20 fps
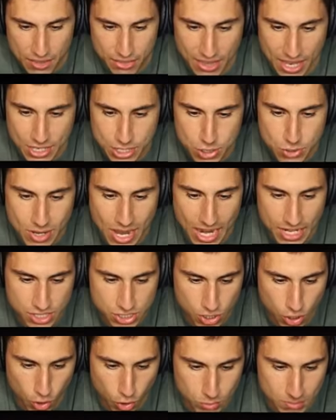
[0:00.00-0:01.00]
Then you guys
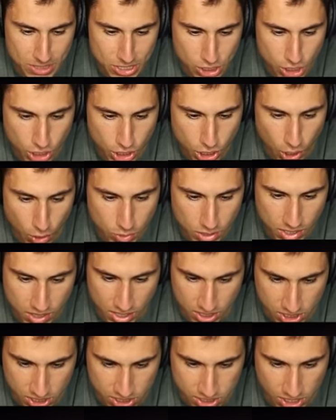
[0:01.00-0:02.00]
told me to go to
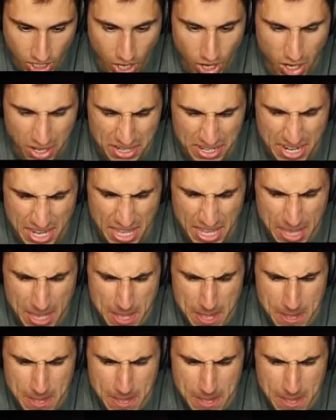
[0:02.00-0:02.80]
the sun.